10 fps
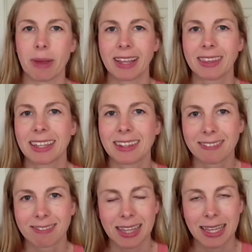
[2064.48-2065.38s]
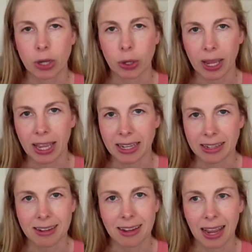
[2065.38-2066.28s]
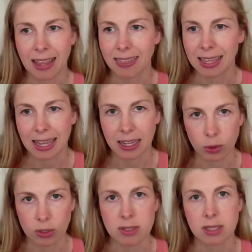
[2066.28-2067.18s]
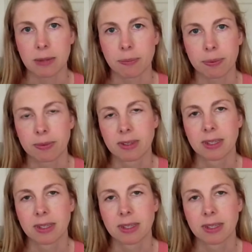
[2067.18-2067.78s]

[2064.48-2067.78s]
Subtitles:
And then they go in and they can't go to sleep.